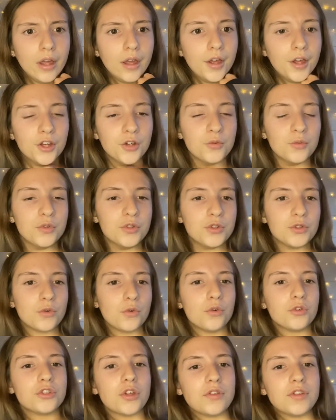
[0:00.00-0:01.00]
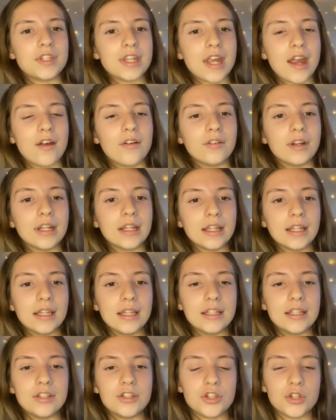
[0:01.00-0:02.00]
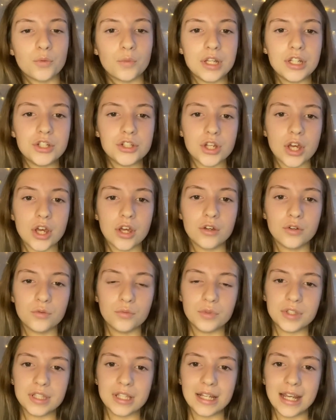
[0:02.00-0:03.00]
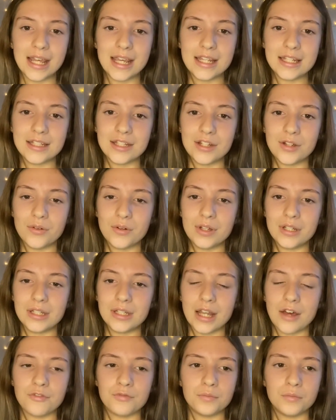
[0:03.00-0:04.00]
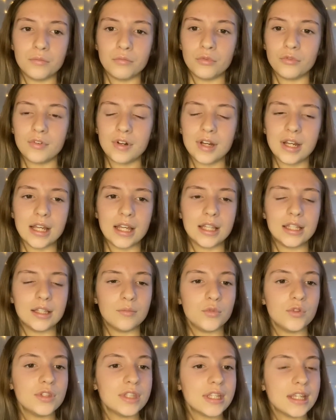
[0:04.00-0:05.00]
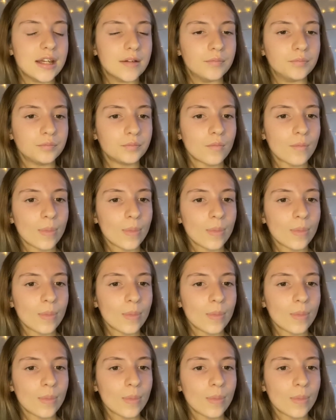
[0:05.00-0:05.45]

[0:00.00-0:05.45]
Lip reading: who was also staring into the window, was the lady who had left Maria in the museum.